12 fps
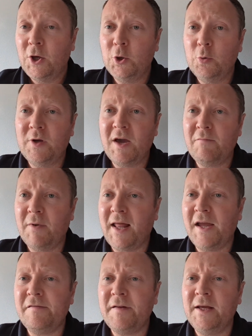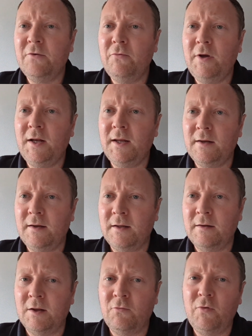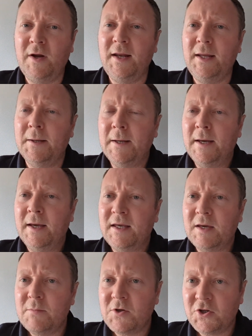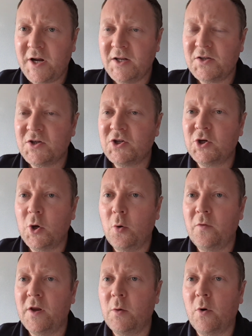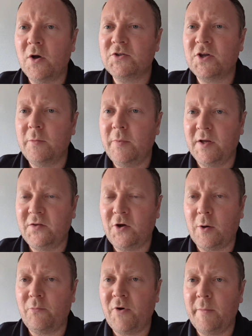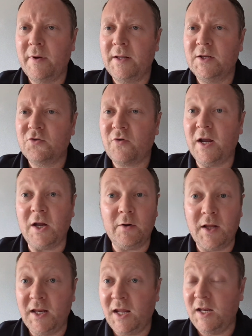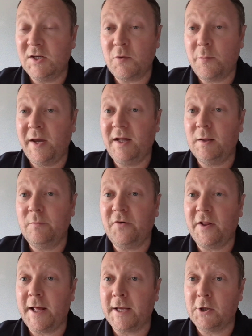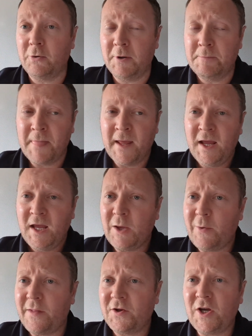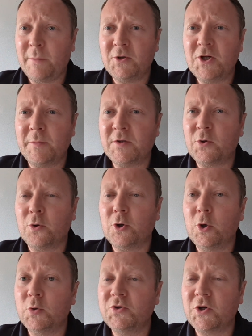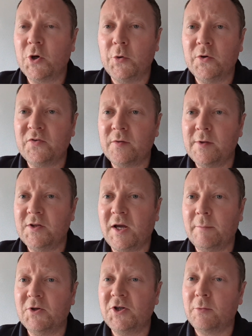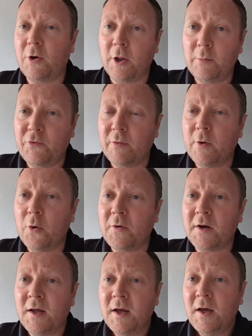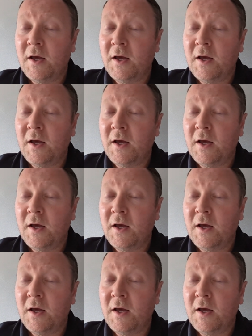who gave him a lifeline, really, and really gave him a chance to show that he was going to be a top Premier League striker. And he's repaid them for that. You know, he went to the Championship, he scored loads of goals from the Championship, got them promoted.